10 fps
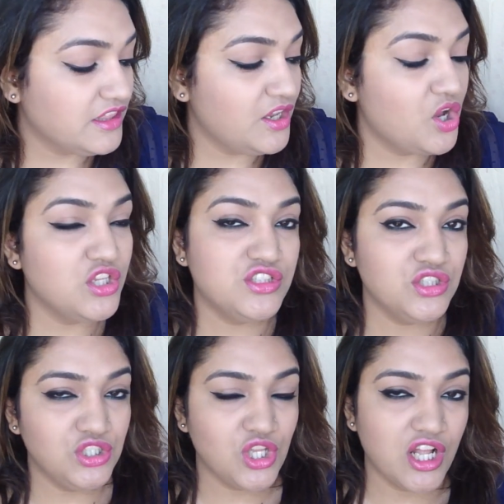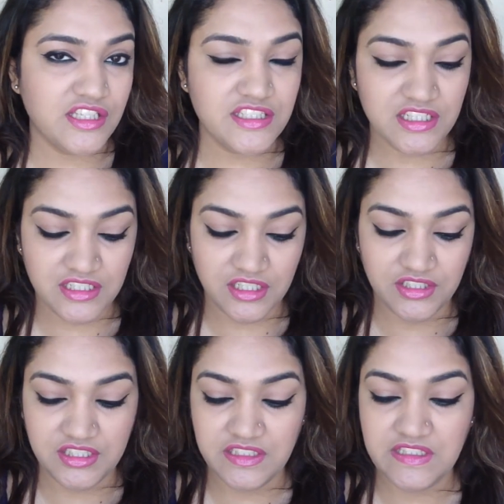They also launched
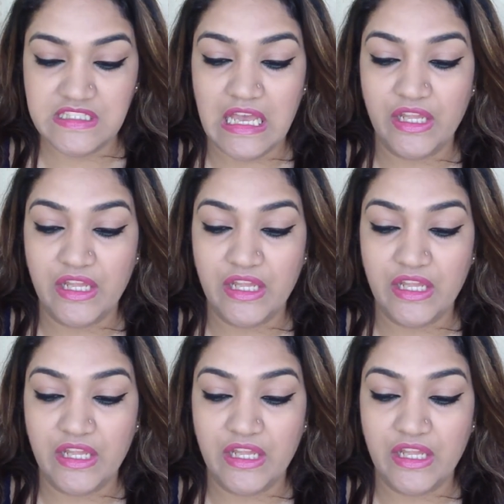these